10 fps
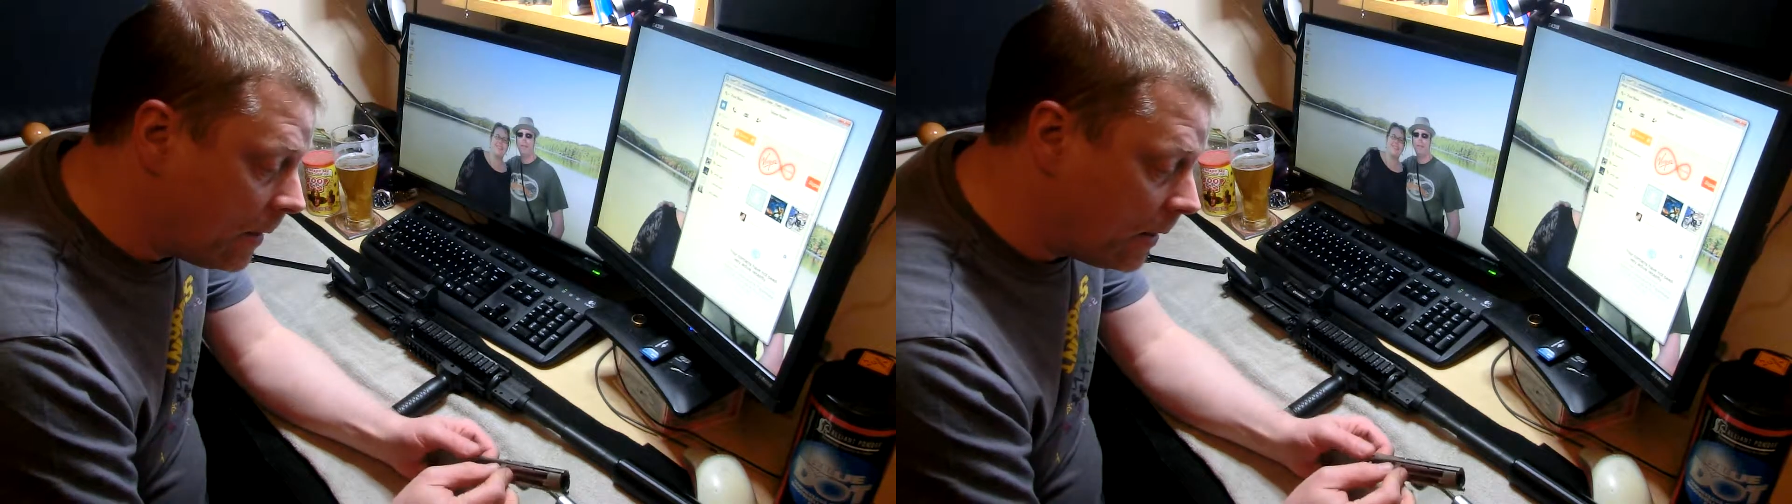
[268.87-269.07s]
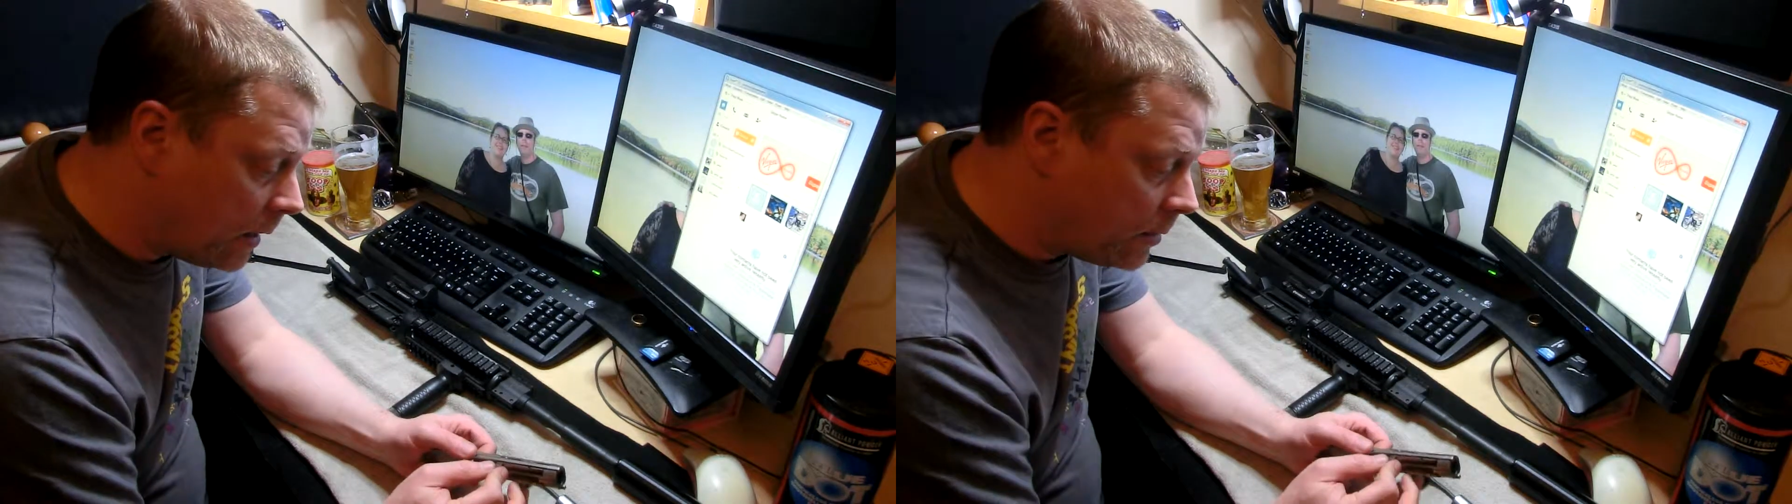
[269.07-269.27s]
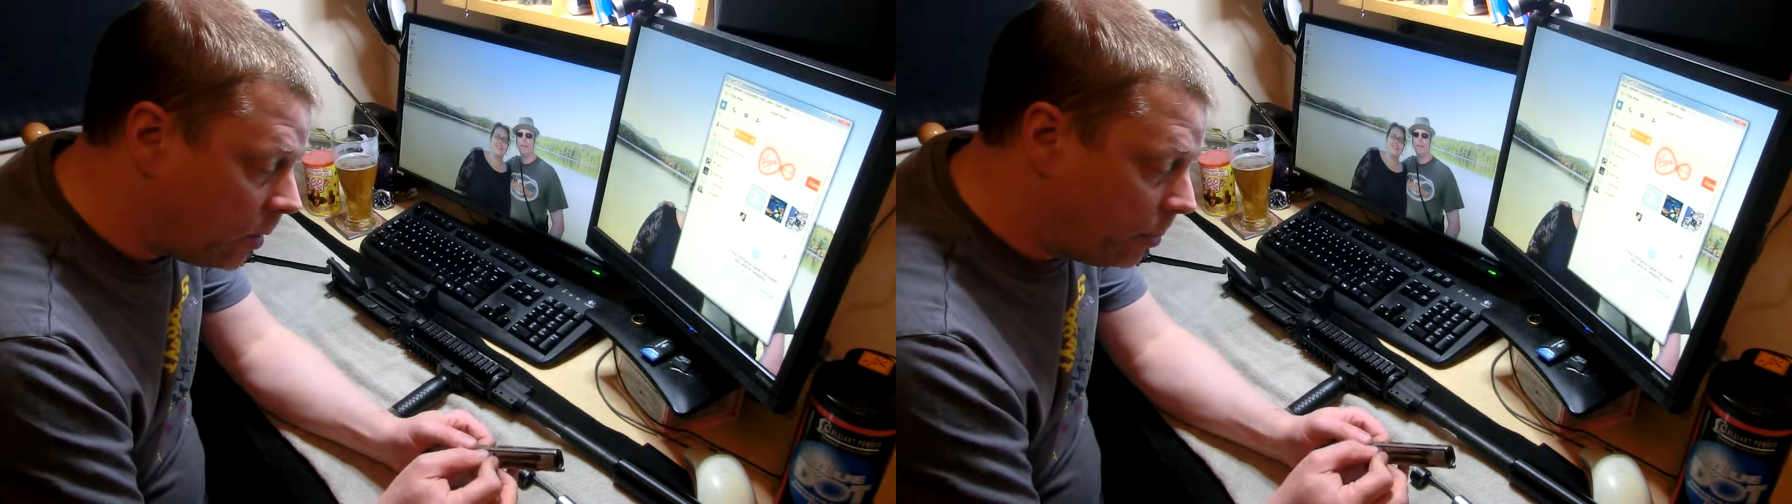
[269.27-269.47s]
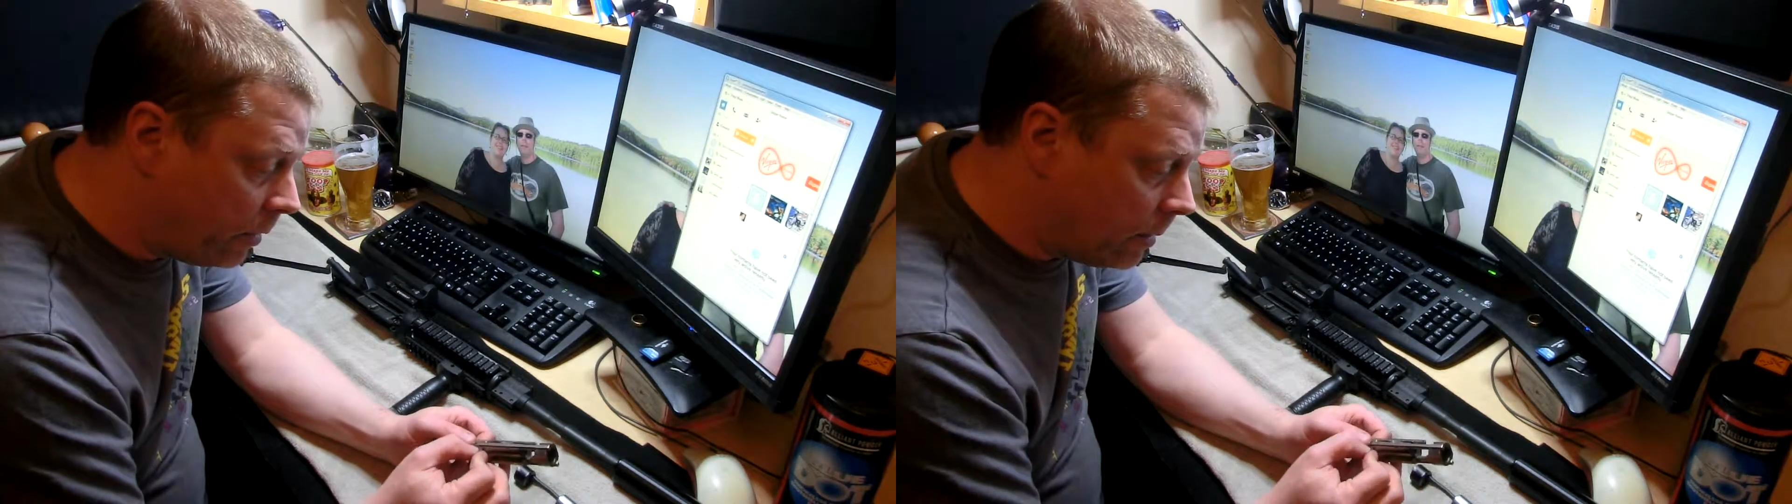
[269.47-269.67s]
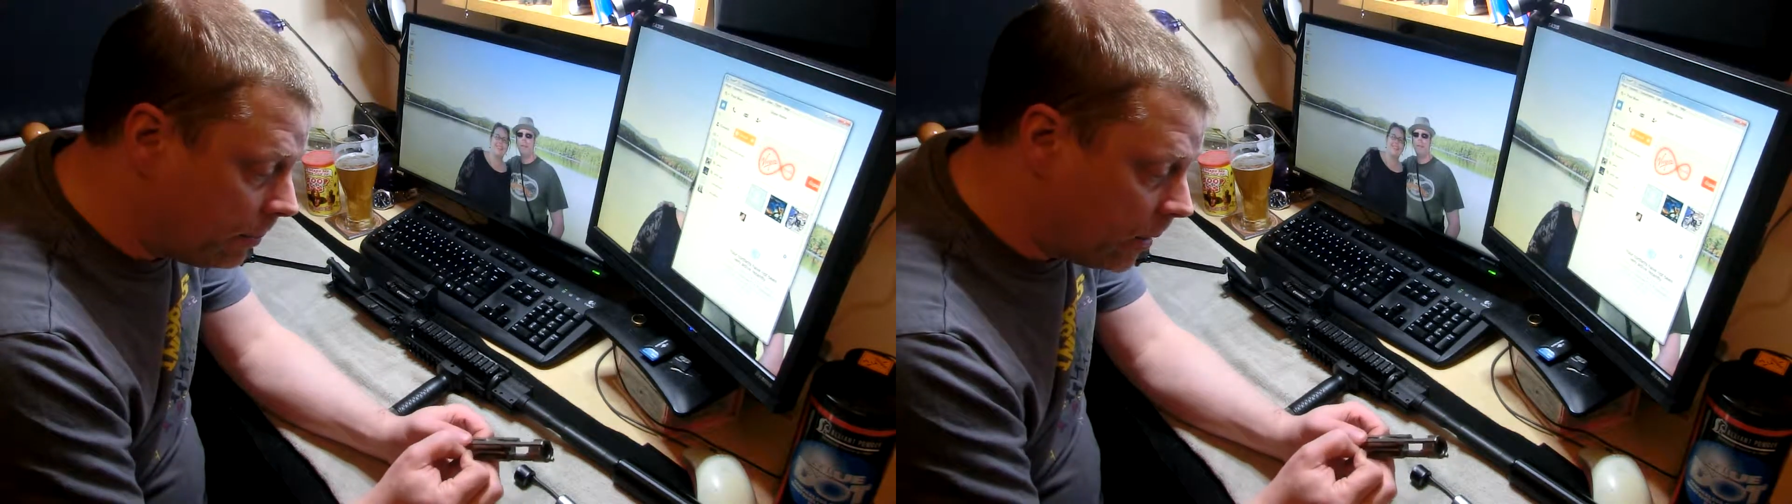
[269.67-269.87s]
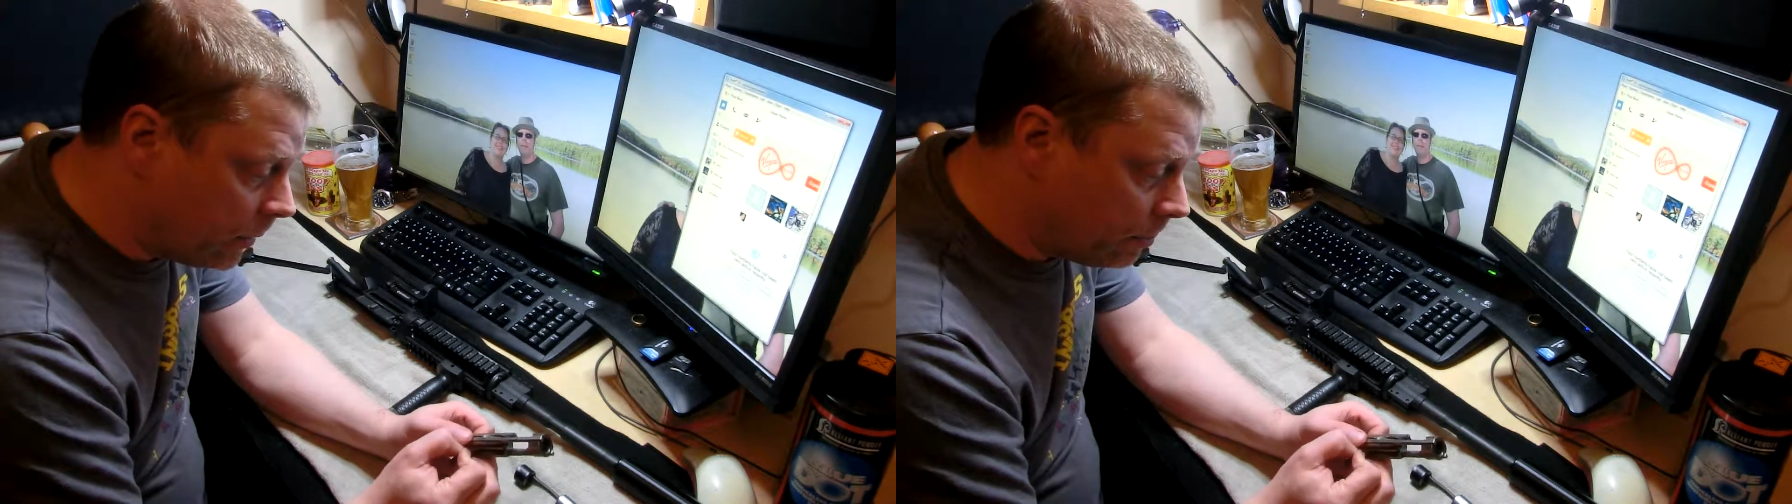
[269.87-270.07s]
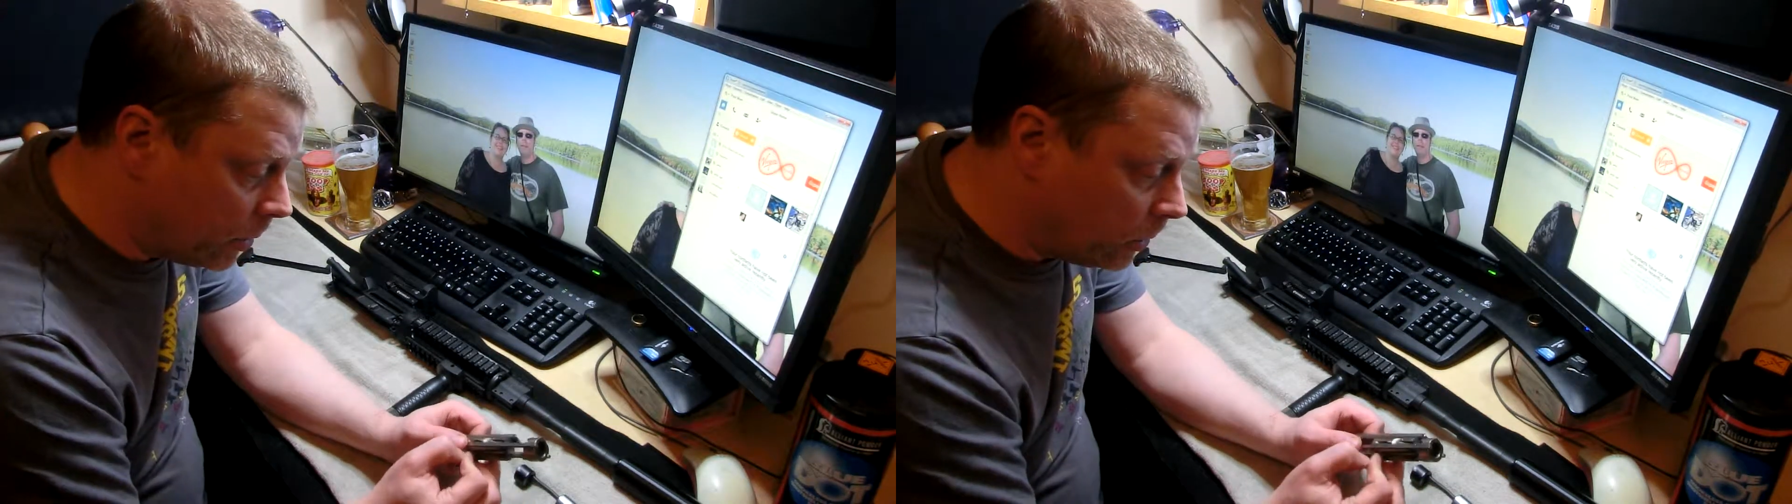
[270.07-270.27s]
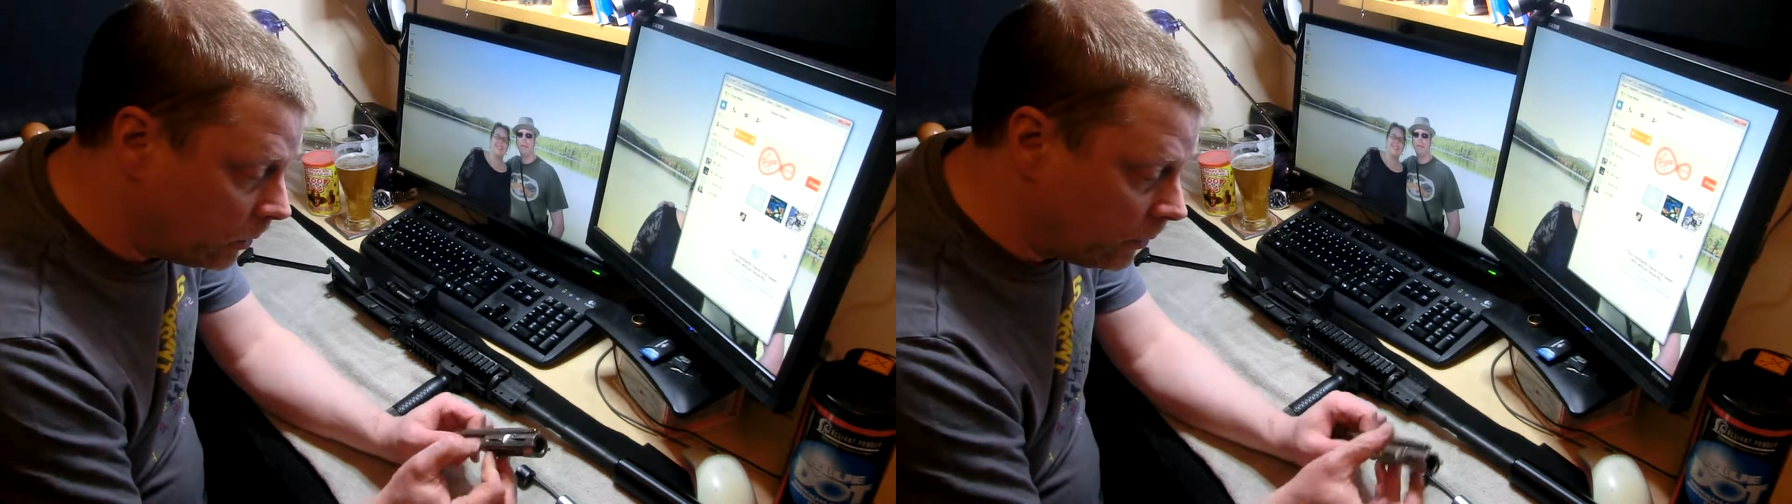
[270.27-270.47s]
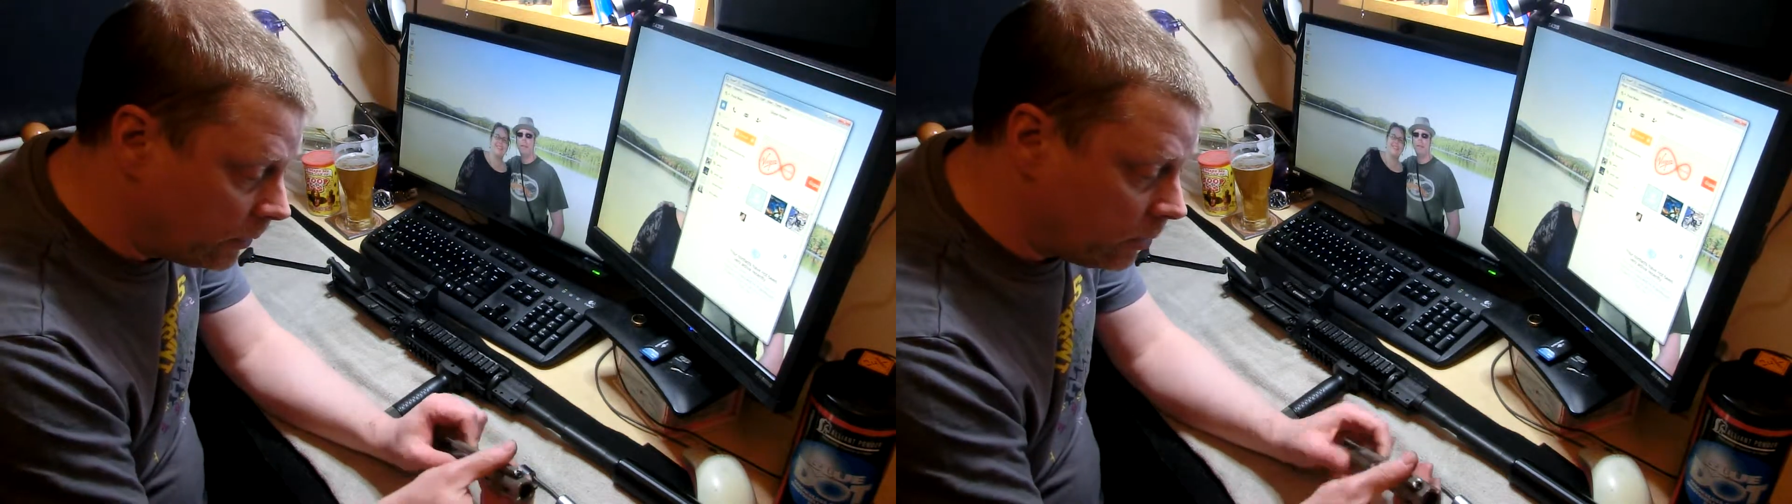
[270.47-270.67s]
that's the operating part of the bolt.